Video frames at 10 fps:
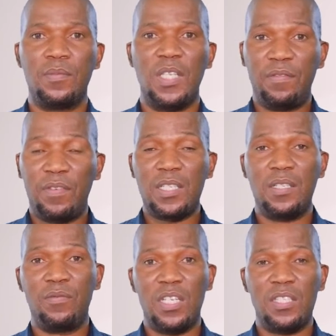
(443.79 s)

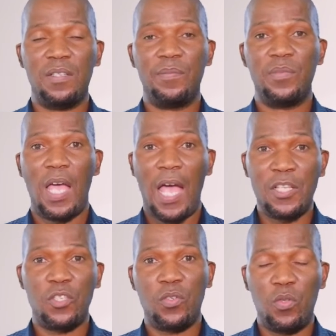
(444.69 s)
Effectiveness
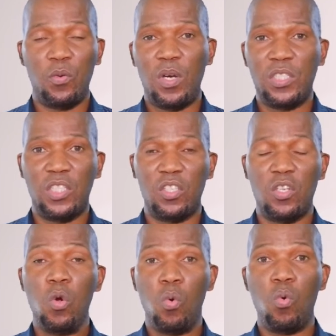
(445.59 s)
asks you the questions:
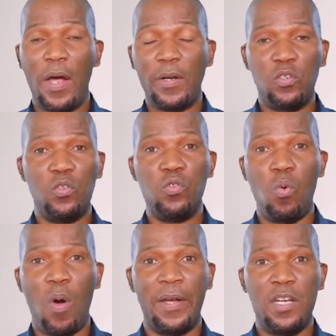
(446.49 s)
what do you
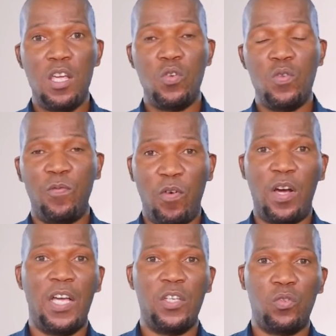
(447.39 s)
want to
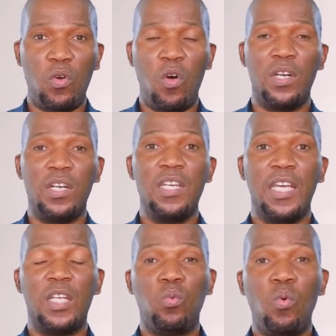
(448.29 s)
focus on?
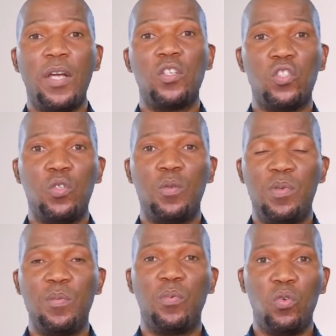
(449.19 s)
And what should
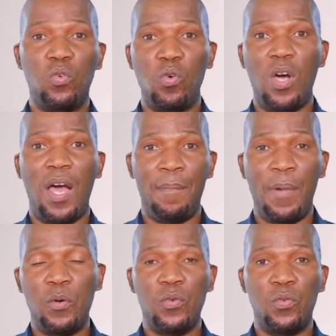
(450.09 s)
people know
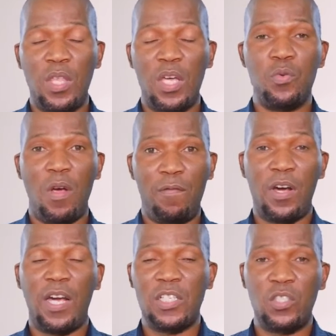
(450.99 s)
about you that you are
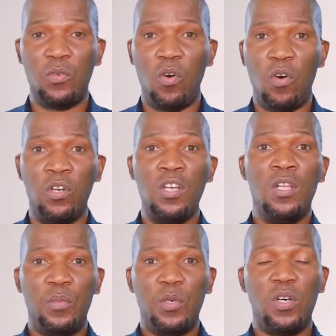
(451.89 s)
focusing on?
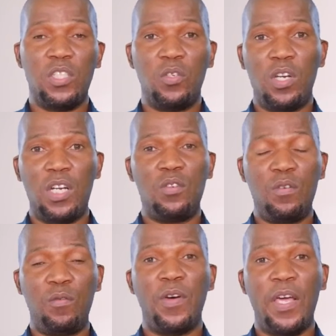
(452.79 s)
Because in order to
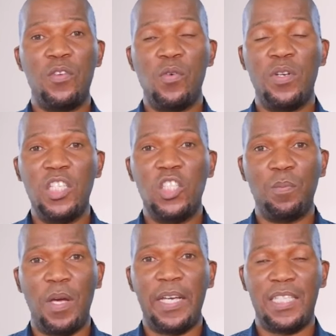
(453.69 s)
define your niche
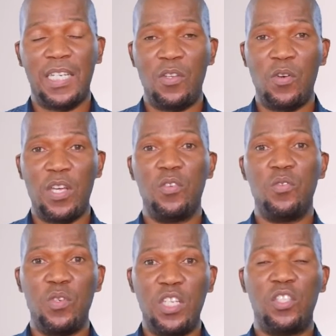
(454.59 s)
market, and you
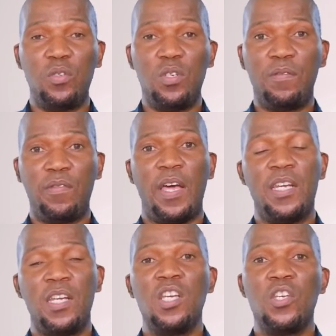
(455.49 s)
need to
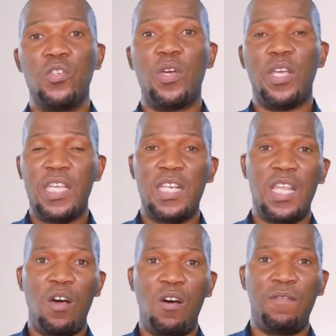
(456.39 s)
define your
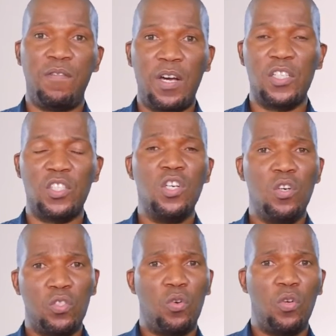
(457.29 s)
area of focus.
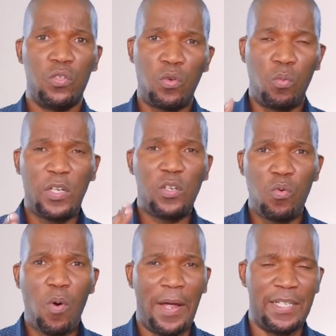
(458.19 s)
So what do you
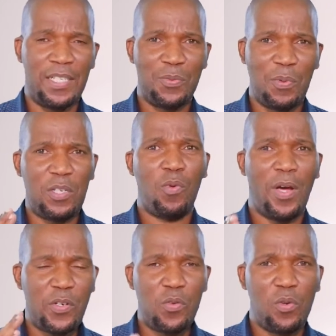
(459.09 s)
want?
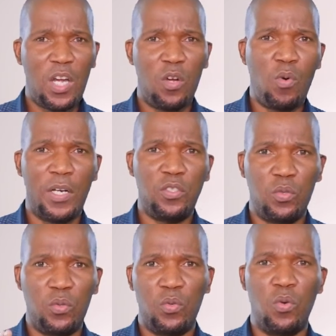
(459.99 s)
What do you really want
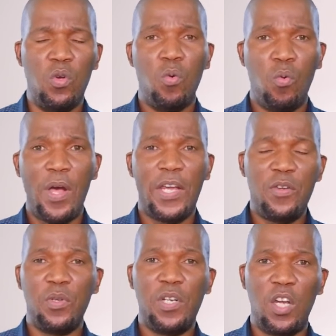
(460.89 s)
to do? Where do
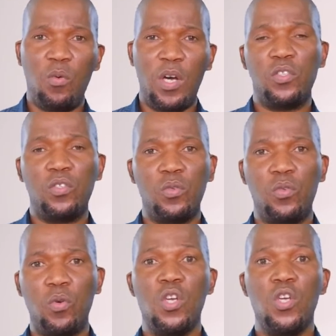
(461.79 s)
you really want to
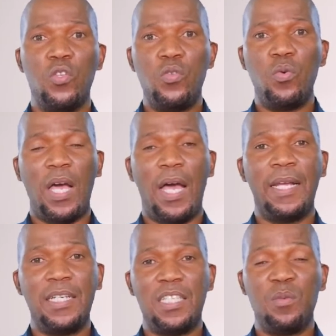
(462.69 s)
do? You
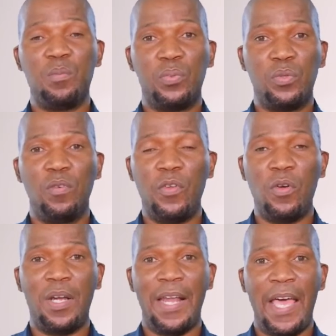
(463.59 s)
can't improve
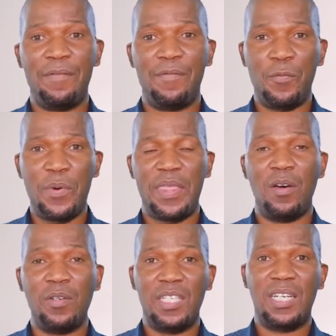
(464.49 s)
your life
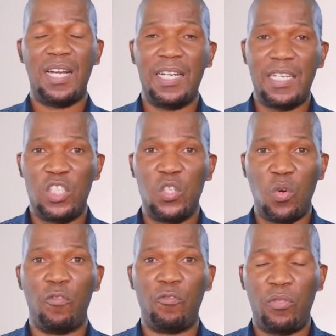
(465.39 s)
without clarity
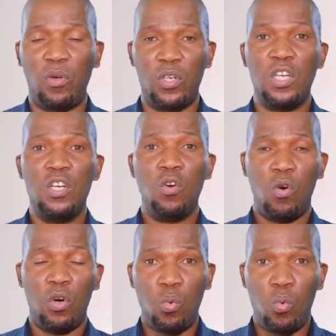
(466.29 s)
of thought
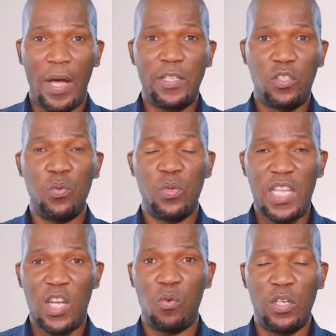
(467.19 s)
on what you
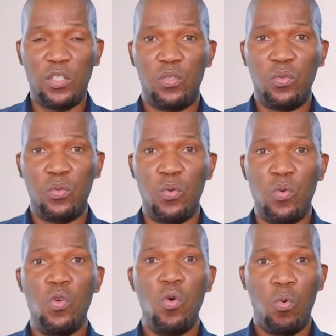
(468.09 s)
really want to do,
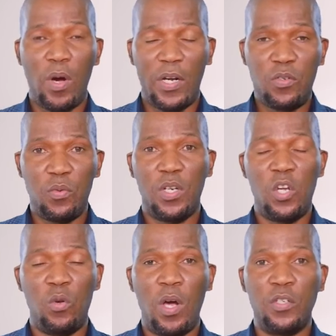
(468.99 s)
what you
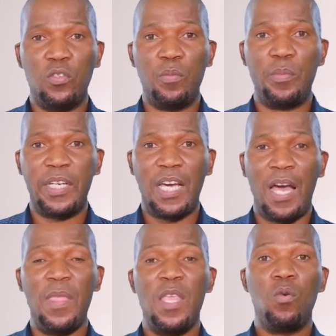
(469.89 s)
really want to
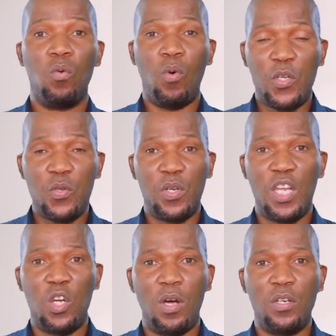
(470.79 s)
become, what you
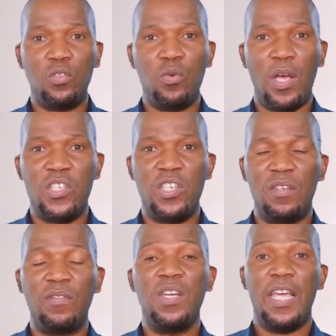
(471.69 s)
really want to
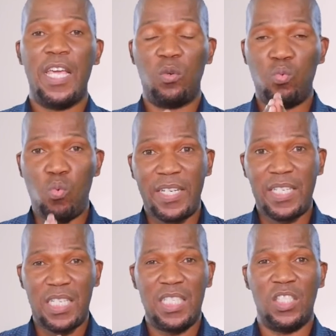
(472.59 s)
achieve, and
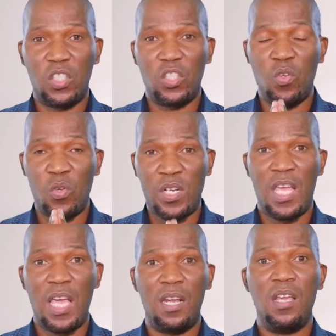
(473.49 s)
what is your
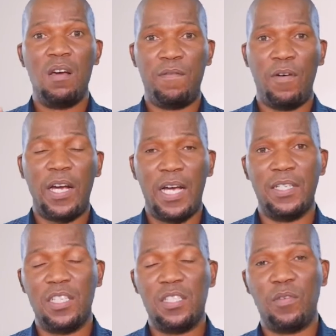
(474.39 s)
real focus.
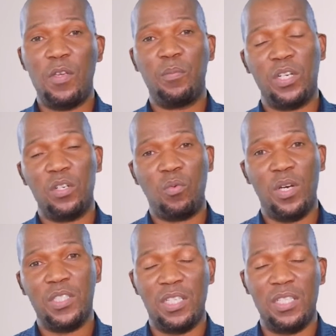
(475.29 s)
These 4 important
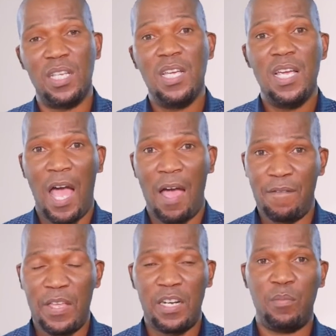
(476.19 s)
questions are
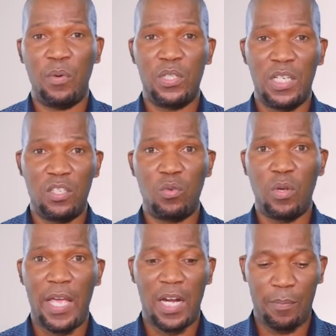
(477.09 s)
very important to
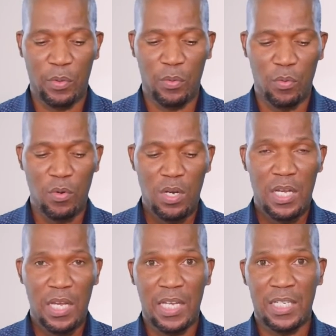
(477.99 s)
help you
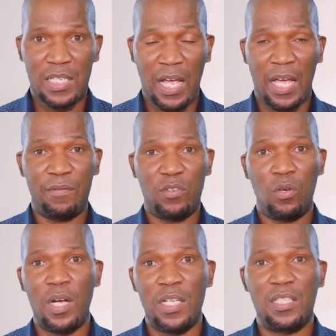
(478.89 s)
drive
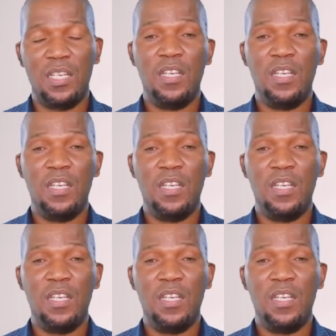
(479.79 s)
towards